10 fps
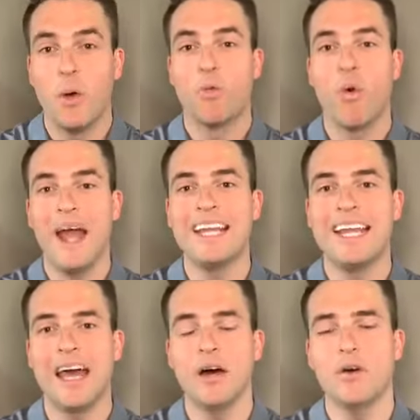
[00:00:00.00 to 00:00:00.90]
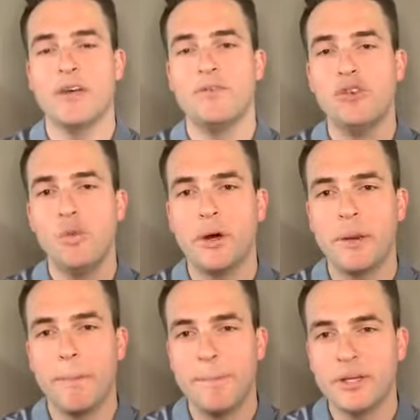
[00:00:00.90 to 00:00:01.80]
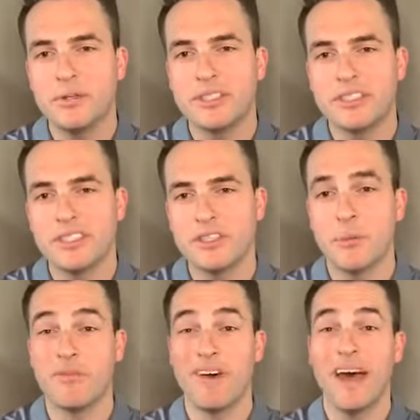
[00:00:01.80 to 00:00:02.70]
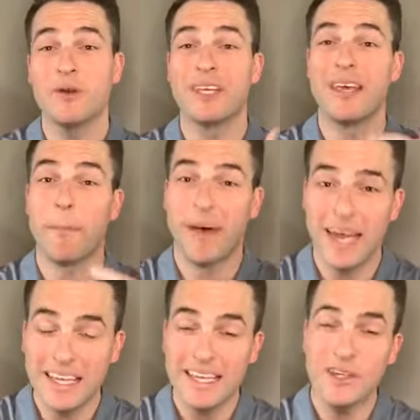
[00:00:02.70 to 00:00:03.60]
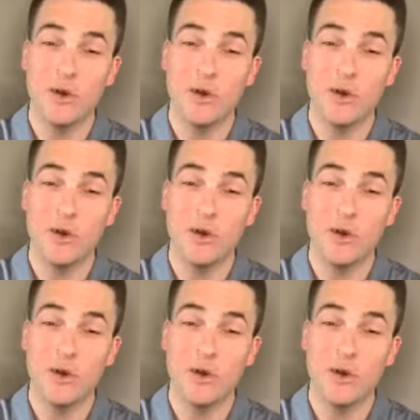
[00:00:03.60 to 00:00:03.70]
Right now, if you want to build a system of how to get back in